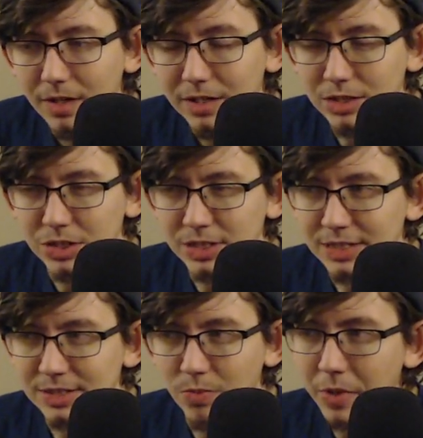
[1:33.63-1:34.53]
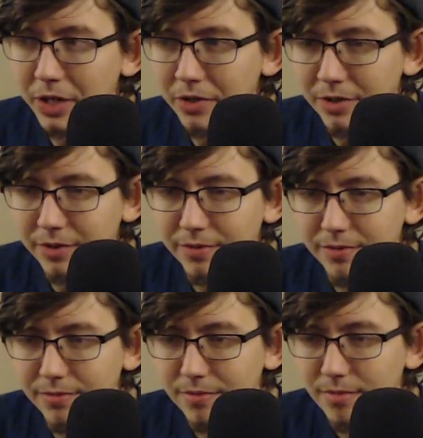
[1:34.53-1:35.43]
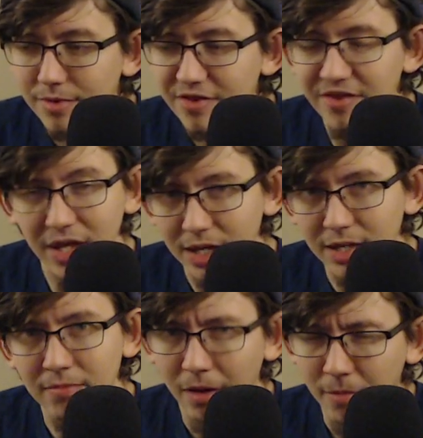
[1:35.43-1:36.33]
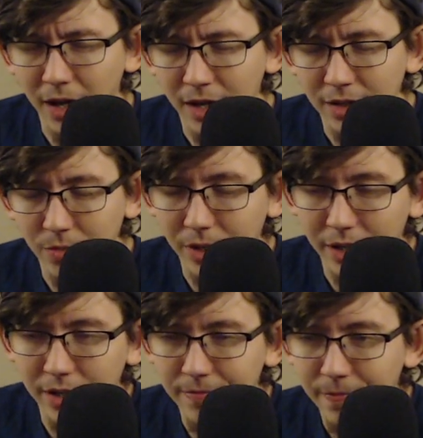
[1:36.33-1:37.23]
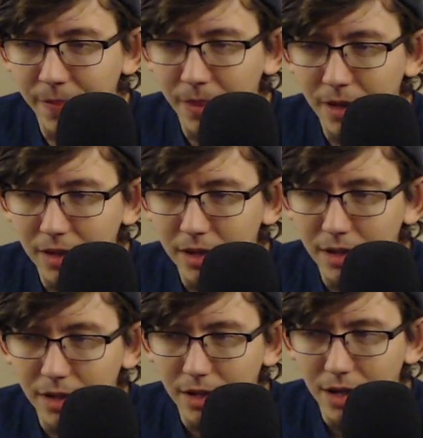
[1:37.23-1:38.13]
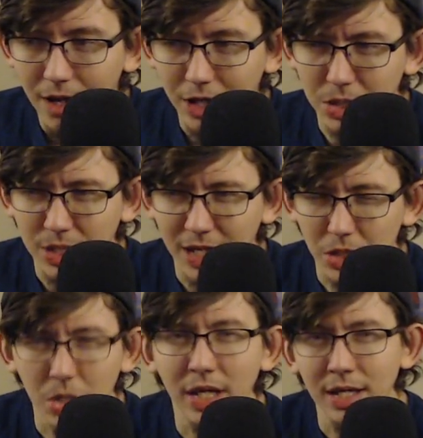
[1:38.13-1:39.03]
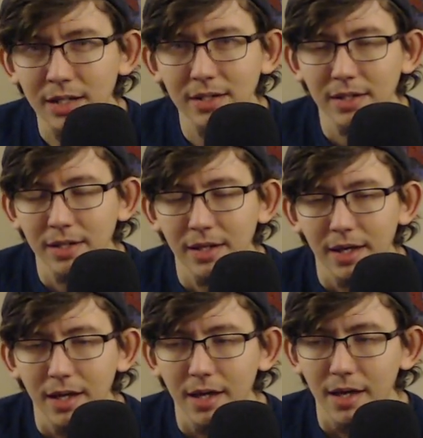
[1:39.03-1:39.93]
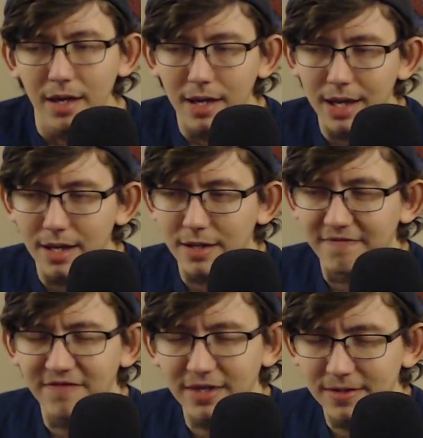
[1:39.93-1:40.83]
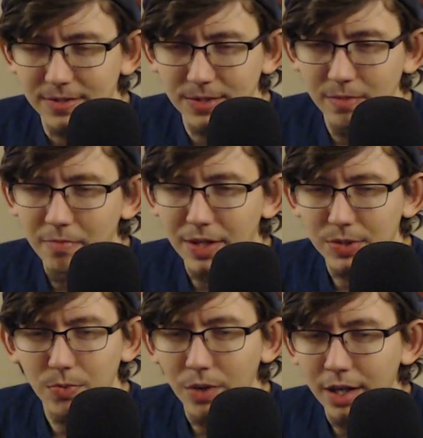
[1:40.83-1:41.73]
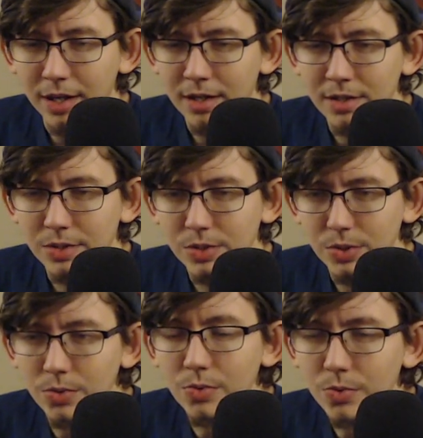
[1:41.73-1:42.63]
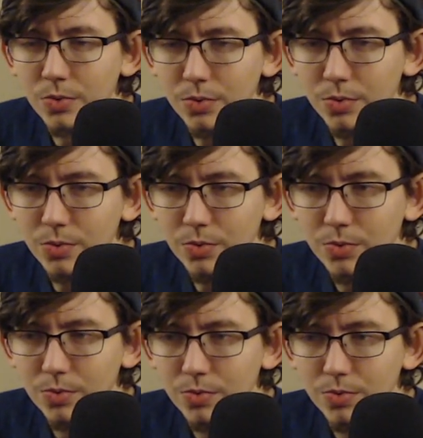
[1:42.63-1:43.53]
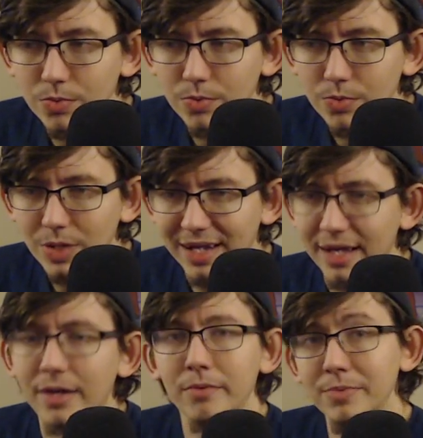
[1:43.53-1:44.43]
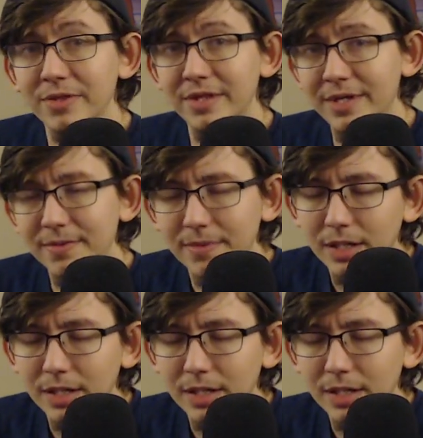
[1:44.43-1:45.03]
It's just this weird thing in my mind where I just can't shake it. And I feel like this is the best way to kind of help with that,